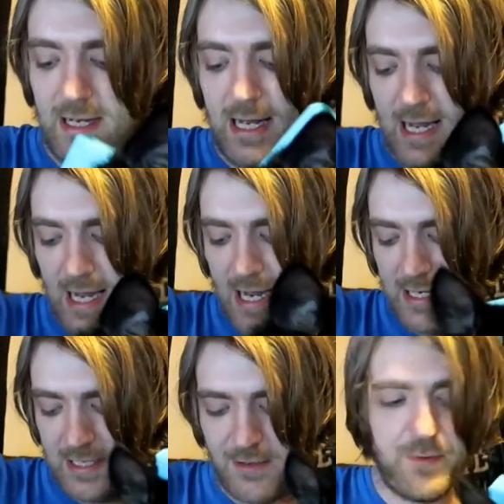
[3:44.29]

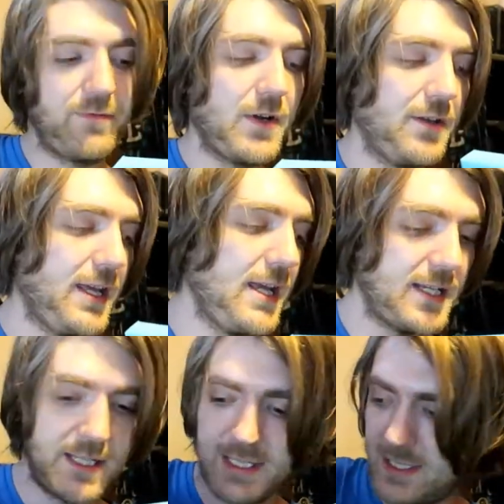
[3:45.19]
And we've got
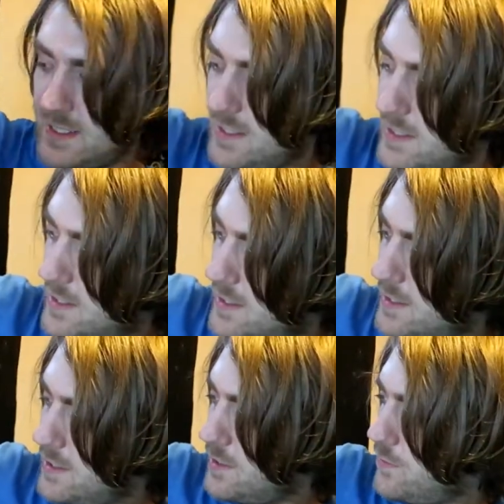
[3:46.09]
this,
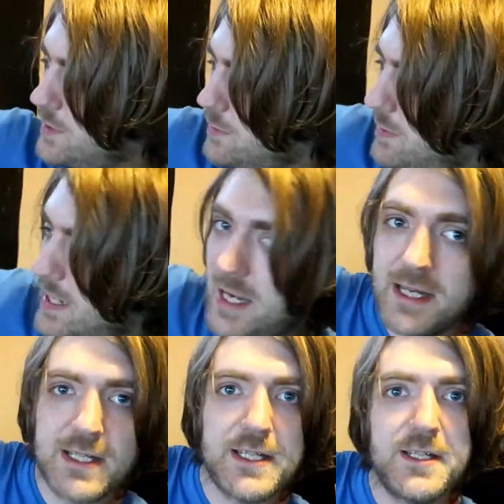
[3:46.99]
which
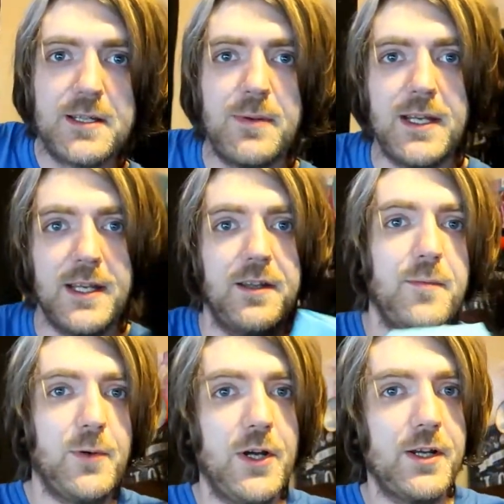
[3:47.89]
appears to be
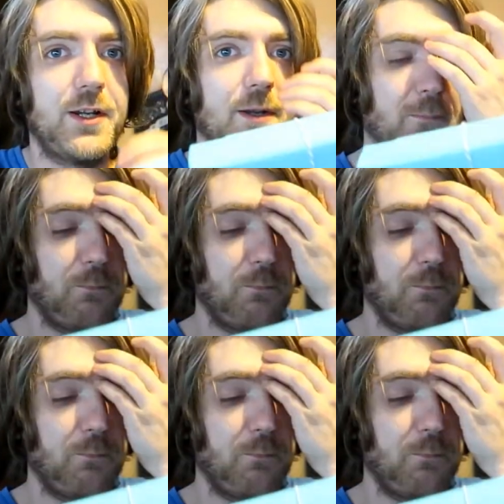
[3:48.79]
the book.